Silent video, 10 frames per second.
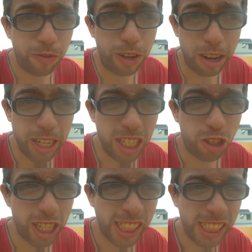Very
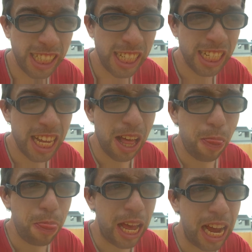interesting,
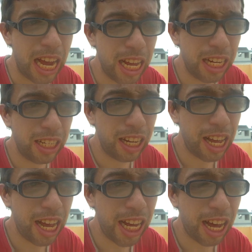and
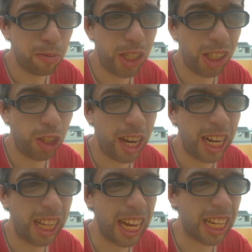I'm still
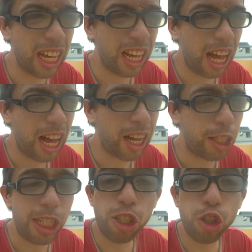trying to like
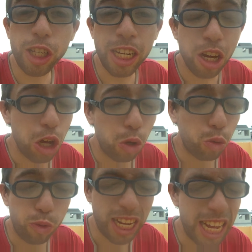digitally
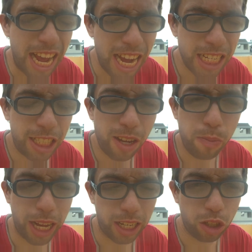re-enhance them, like